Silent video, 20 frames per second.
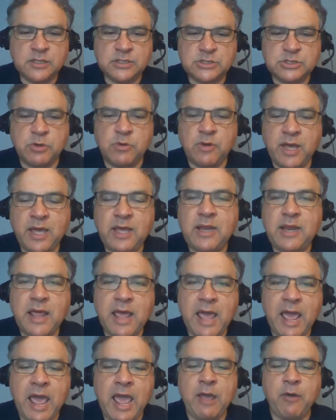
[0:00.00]
to hit
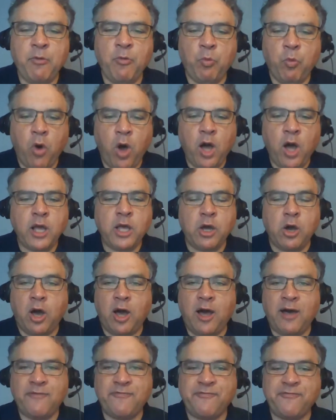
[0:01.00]
a walk
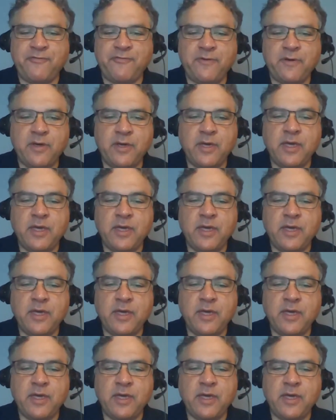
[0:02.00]
off